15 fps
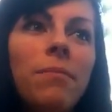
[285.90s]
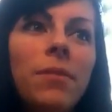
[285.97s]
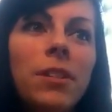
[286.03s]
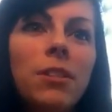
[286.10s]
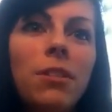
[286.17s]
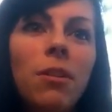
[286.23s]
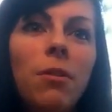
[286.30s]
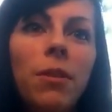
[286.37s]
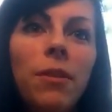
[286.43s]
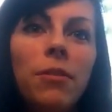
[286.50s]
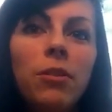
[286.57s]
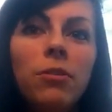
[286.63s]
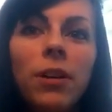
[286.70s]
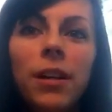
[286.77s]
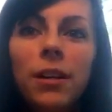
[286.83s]
So if
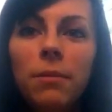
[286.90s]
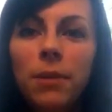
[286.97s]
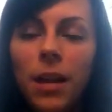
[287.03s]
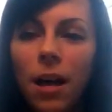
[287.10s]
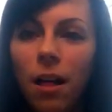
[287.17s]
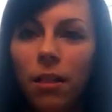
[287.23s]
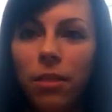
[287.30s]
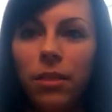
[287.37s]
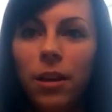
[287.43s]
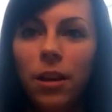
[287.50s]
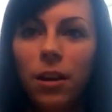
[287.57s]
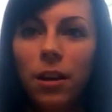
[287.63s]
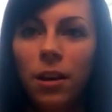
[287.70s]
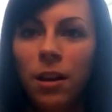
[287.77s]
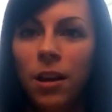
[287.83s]
you're trying to be
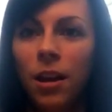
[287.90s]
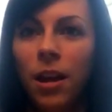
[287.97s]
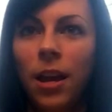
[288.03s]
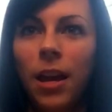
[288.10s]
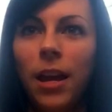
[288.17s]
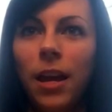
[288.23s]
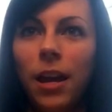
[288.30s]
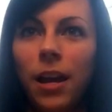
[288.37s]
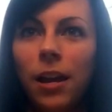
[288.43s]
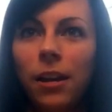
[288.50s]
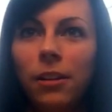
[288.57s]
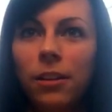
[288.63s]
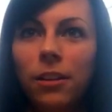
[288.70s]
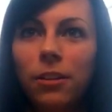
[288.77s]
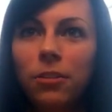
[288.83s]
healthier
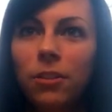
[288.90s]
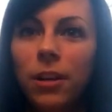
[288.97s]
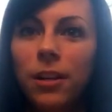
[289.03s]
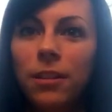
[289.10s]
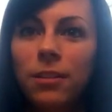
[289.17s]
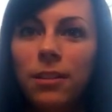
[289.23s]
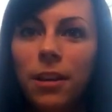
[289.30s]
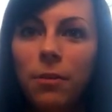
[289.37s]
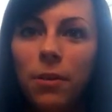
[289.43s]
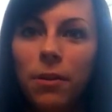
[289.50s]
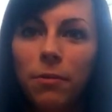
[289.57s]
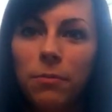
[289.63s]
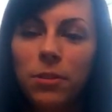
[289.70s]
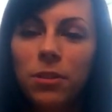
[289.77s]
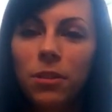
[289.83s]
and you're trying to stay away
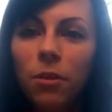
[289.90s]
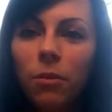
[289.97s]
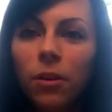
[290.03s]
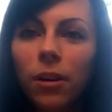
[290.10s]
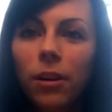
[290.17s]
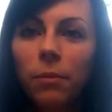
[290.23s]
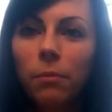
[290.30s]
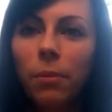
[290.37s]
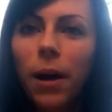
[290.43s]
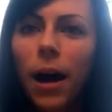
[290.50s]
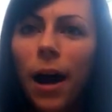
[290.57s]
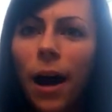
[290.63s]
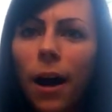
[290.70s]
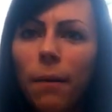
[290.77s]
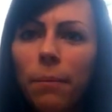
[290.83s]
from soda and
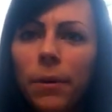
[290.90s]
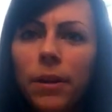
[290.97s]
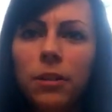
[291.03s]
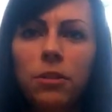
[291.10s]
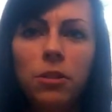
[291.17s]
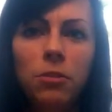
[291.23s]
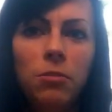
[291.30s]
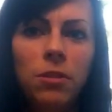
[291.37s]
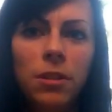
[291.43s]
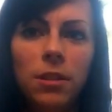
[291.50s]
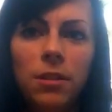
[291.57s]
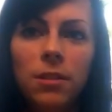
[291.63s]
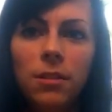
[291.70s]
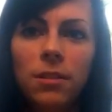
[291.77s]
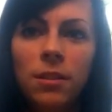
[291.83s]
pop and
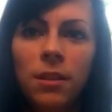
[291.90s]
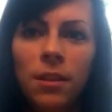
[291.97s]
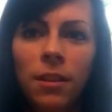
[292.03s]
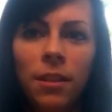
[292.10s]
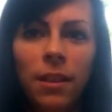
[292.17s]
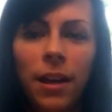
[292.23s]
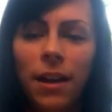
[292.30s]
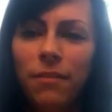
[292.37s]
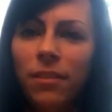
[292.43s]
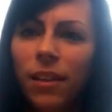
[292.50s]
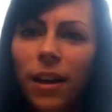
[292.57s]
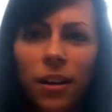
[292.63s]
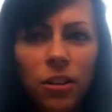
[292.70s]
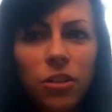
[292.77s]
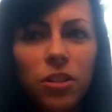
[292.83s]
juices that have a
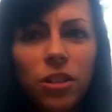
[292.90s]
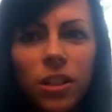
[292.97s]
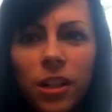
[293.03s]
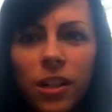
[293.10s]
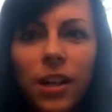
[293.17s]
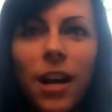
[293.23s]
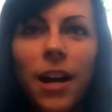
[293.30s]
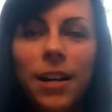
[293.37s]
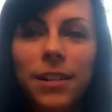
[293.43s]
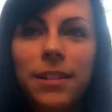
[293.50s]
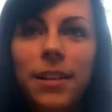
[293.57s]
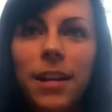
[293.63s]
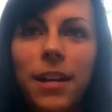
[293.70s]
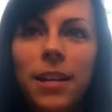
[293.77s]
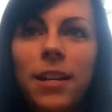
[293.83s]
lot of sugar
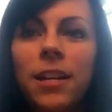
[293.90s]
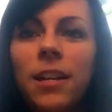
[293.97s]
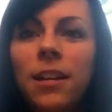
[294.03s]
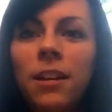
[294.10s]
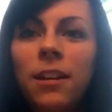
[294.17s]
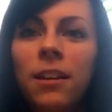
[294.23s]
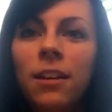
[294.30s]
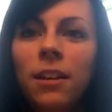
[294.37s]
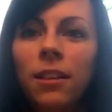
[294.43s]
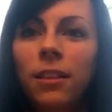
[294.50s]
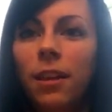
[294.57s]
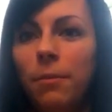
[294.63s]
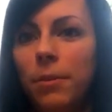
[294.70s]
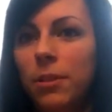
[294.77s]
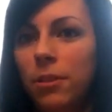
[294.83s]
content,
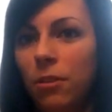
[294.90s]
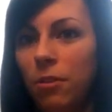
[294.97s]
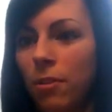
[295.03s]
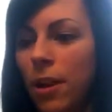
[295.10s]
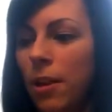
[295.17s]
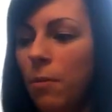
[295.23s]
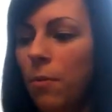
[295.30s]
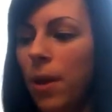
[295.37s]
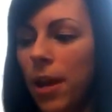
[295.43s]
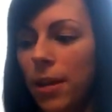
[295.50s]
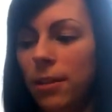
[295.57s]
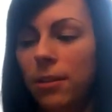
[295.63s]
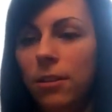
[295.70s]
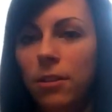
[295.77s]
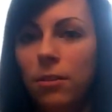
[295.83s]
lemon's a great way
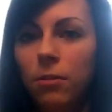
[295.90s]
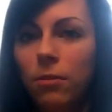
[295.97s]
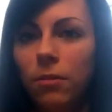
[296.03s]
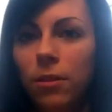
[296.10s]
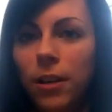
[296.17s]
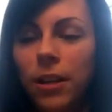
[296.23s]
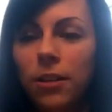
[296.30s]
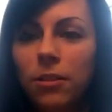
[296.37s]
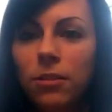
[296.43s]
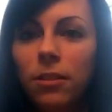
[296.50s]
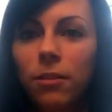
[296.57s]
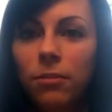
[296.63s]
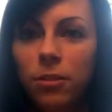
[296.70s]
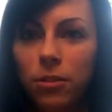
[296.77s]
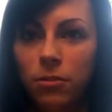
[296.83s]
to get
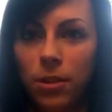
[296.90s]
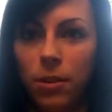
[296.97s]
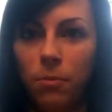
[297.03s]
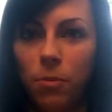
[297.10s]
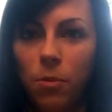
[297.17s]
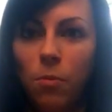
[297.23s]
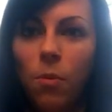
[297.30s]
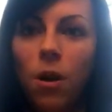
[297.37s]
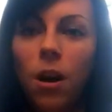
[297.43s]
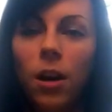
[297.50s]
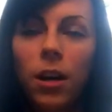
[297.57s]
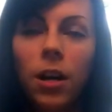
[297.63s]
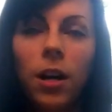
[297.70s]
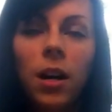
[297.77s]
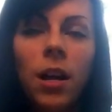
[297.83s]
yourself to drink more
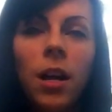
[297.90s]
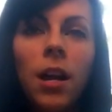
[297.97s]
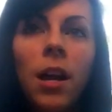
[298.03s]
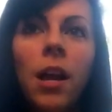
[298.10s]
water.